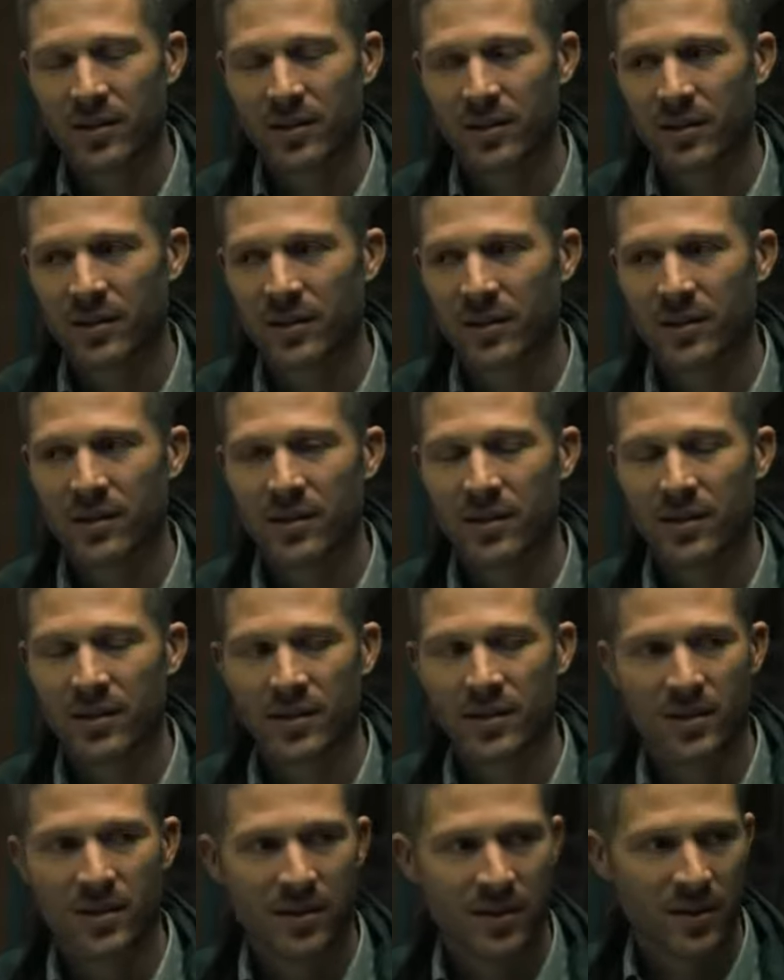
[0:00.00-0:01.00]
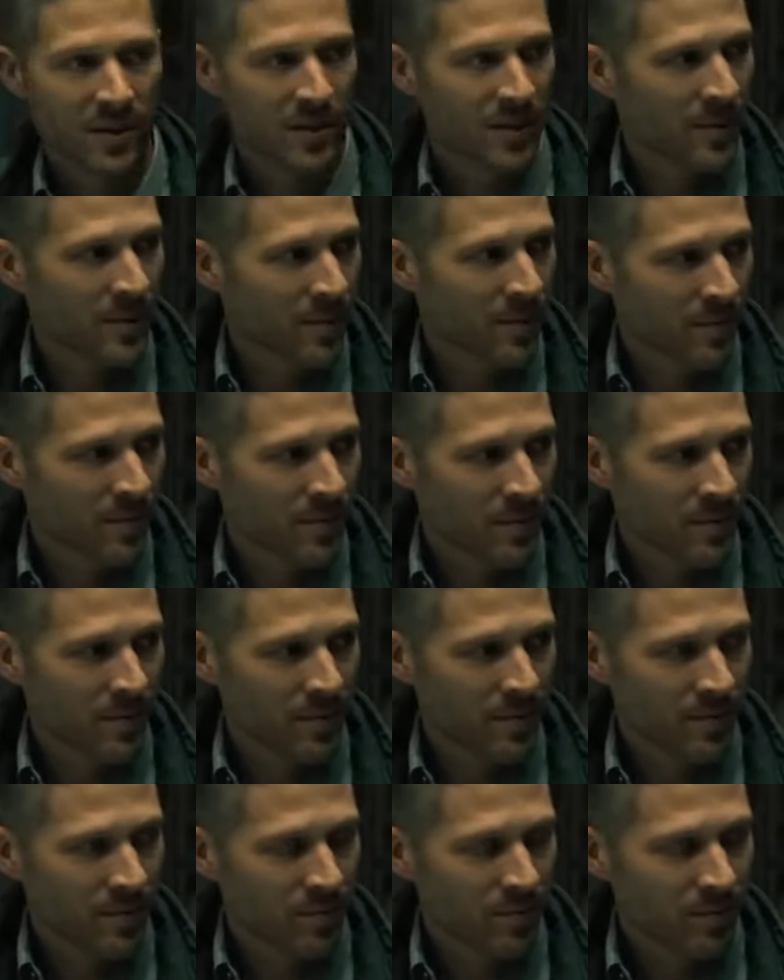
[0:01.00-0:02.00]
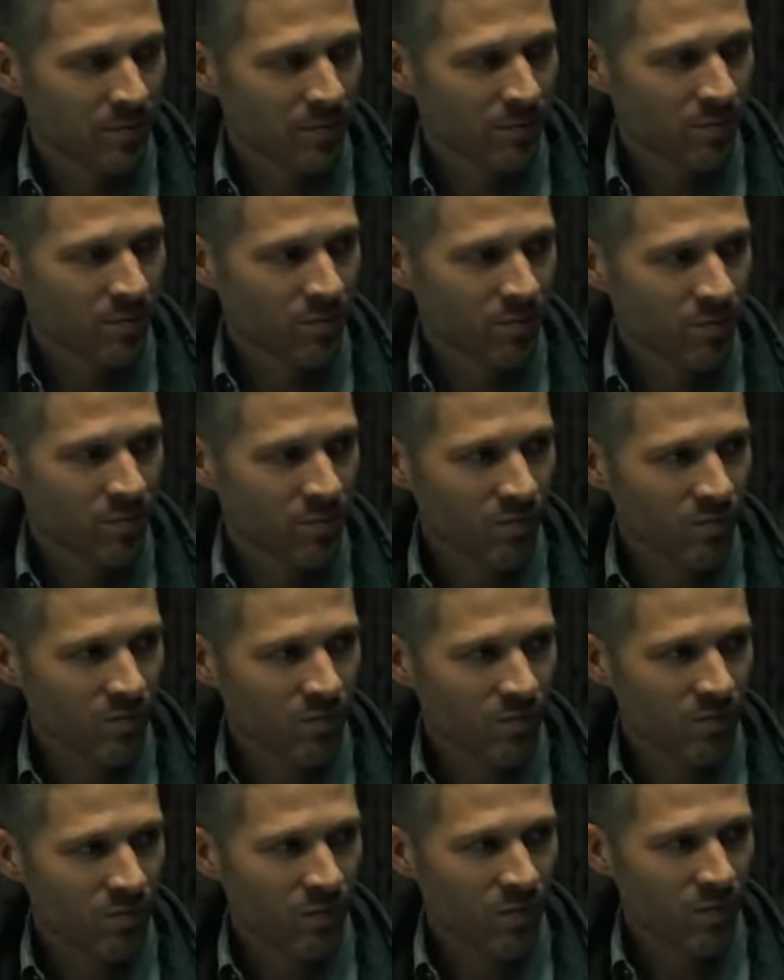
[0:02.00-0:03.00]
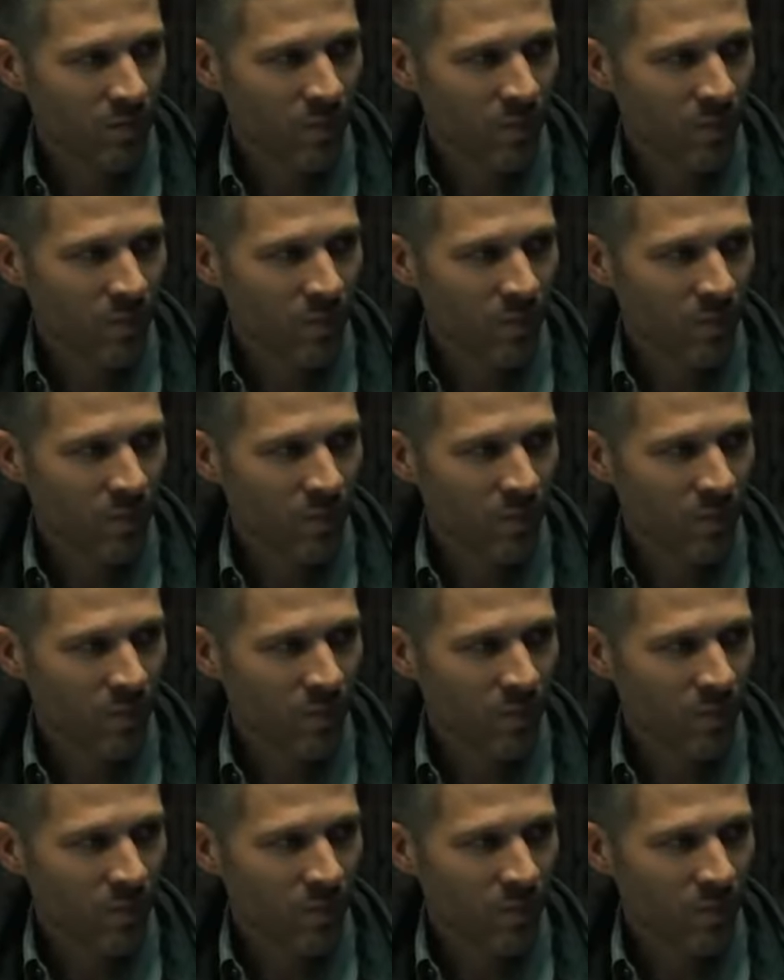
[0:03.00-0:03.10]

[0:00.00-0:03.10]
(no one is talking)